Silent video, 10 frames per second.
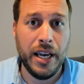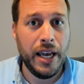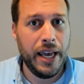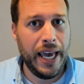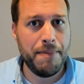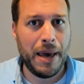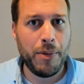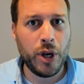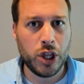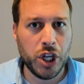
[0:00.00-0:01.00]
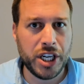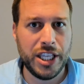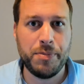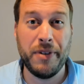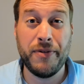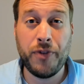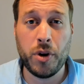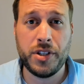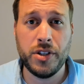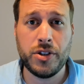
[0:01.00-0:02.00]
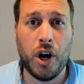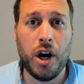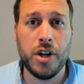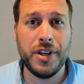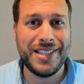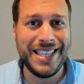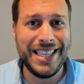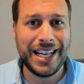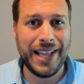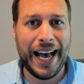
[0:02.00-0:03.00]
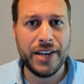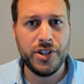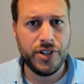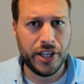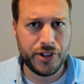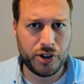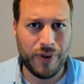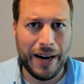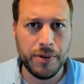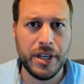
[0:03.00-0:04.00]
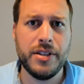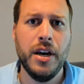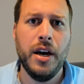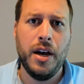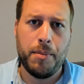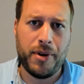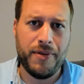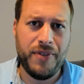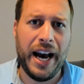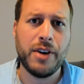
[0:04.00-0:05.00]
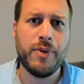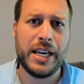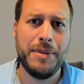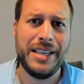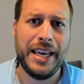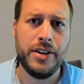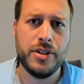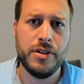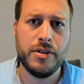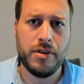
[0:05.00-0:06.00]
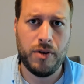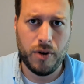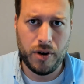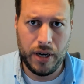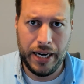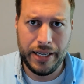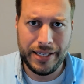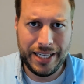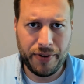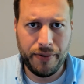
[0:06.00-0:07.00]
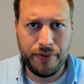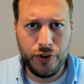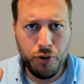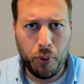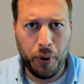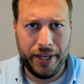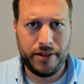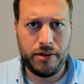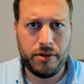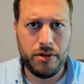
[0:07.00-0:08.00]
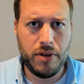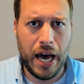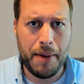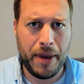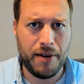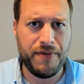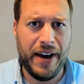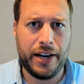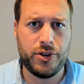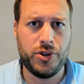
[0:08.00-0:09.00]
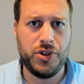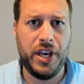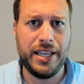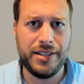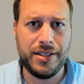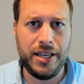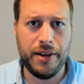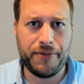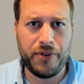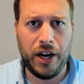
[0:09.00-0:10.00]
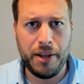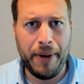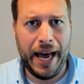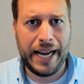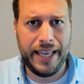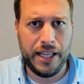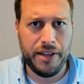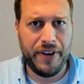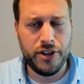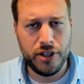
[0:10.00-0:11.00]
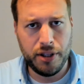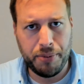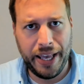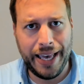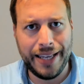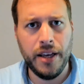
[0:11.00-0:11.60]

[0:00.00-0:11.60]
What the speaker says: hey, maybe we can look at this before it's installed, see the clashes that surround it, provide recommendations or different viewpoints to that manufacturer so they can see the front, the back, the elevation, the plan.